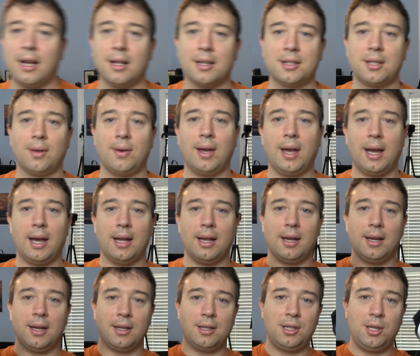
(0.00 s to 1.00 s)
also
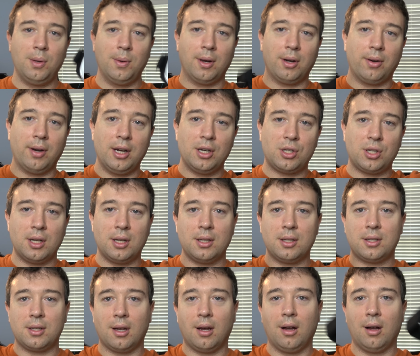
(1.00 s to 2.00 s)
had 2
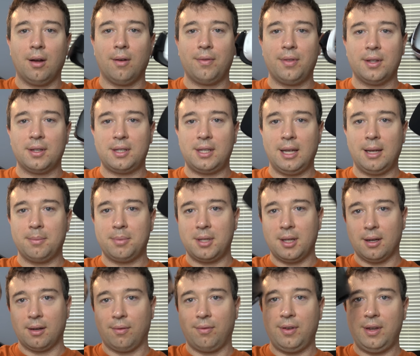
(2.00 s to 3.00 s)
iterations of the
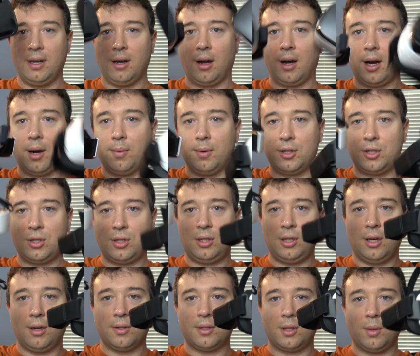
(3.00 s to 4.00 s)
Samsung VR, which,
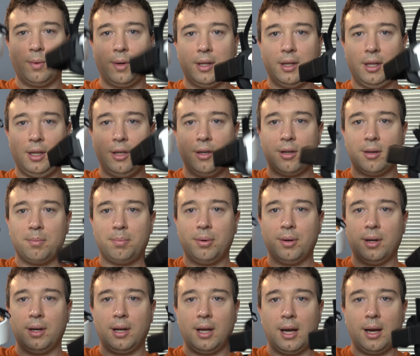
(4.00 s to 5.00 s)
you know, is the one that you can
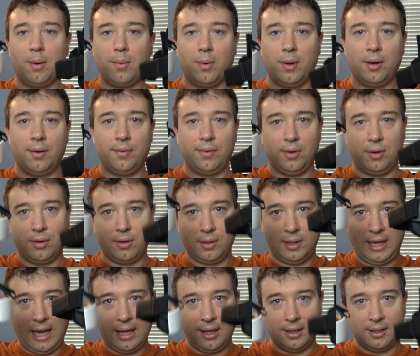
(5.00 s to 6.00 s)
put one of your
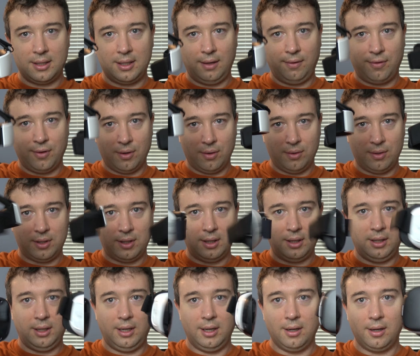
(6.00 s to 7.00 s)
Galaxy phones
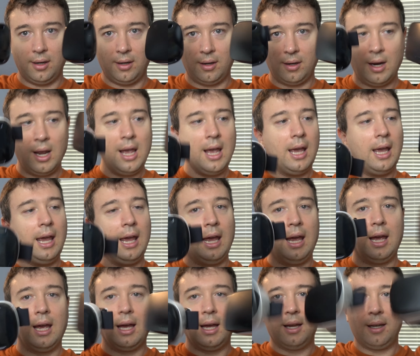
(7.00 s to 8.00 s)
in here,
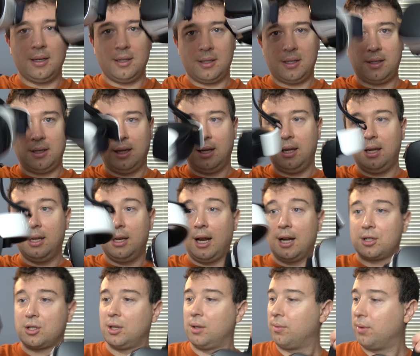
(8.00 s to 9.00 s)
and it
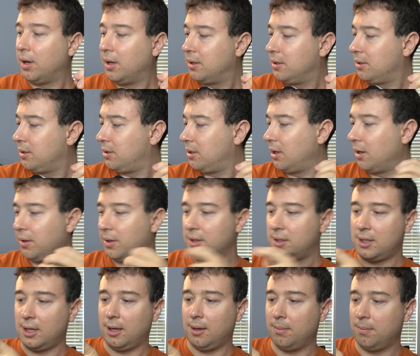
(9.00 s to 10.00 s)
actually runs, you know, the
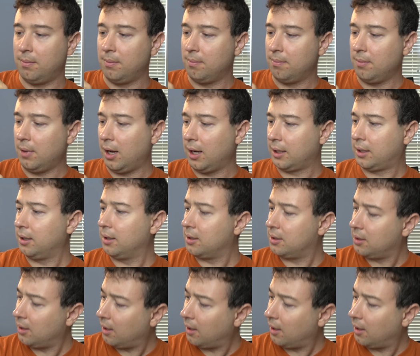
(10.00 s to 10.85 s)
same Oculus